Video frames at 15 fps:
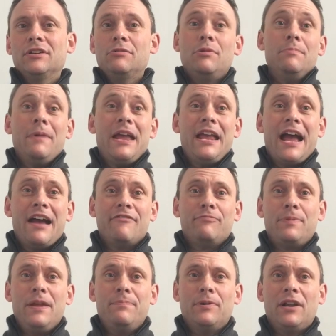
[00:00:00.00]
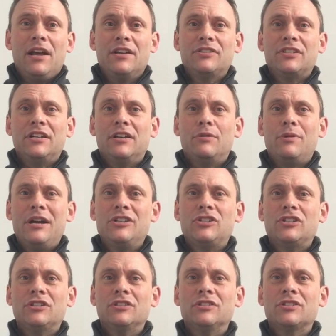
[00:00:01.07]
We may have people asking
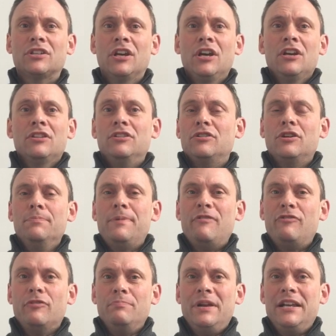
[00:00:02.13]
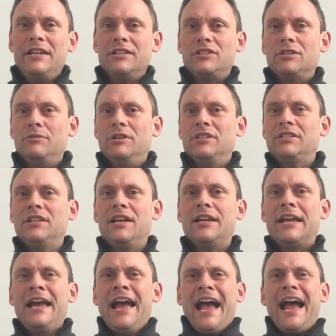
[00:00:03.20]
questions that could be familiar to us, like,